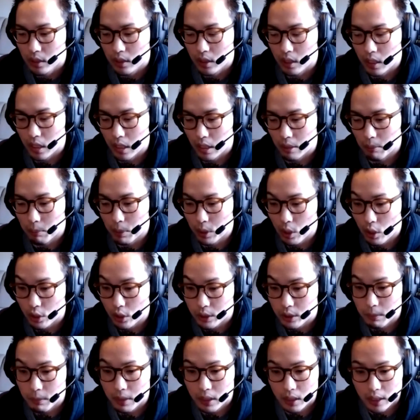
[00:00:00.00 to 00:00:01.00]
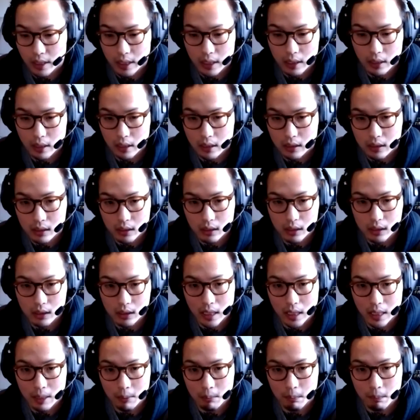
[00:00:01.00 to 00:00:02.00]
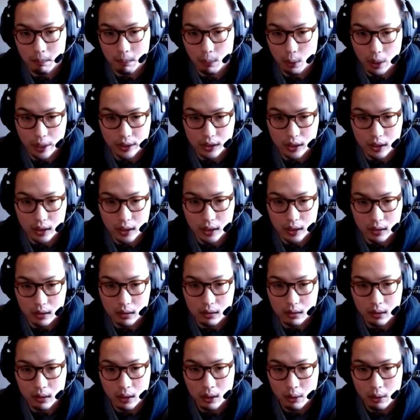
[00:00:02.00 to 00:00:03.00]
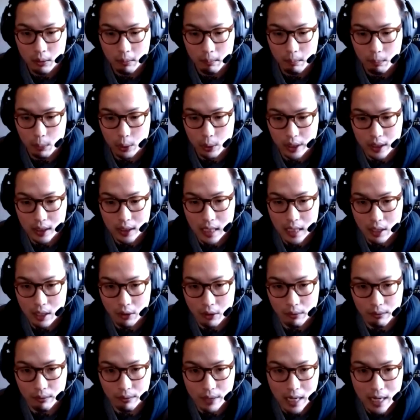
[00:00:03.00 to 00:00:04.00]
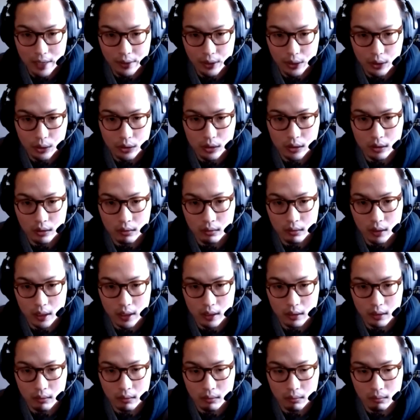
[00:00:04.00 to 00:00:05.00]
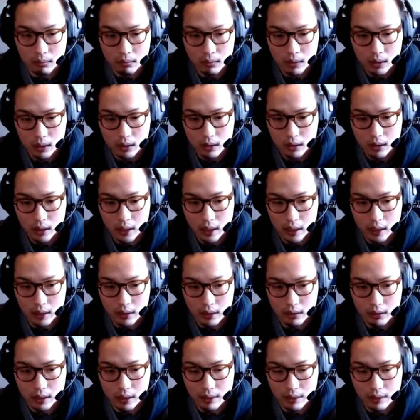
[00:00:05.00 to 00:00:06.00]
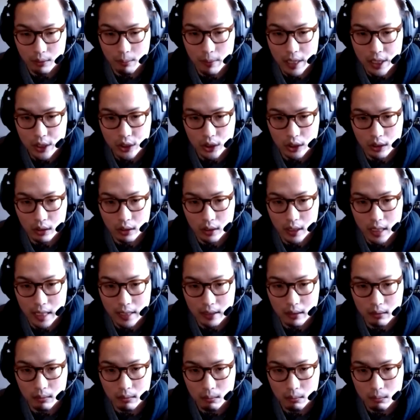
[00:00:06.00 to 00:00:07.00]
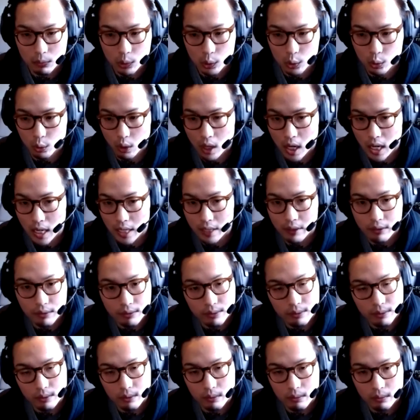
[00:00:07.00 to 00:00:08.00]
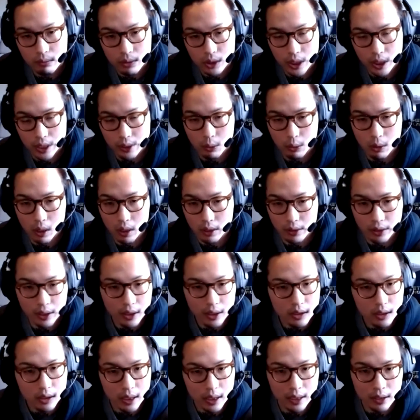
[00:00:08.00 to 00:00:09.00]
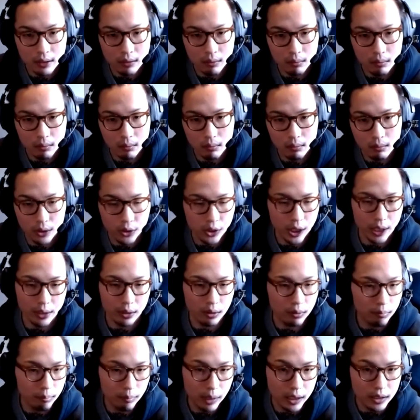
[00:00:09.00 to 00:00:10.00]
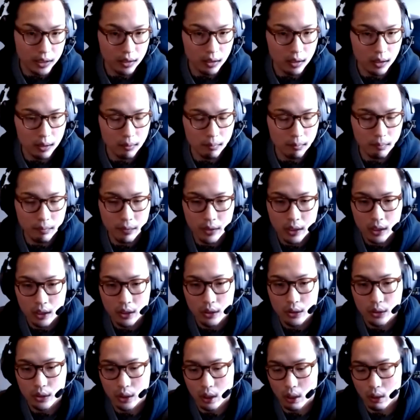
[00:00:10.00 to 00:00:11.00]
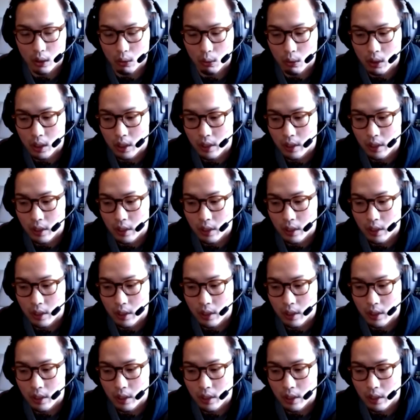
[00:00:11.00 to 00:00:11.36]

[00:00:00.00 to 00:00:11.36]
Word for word: Uh, but ultimately, it's the same process. It's putting down values and, and, and information that drive shader qualities in a shader, basically. So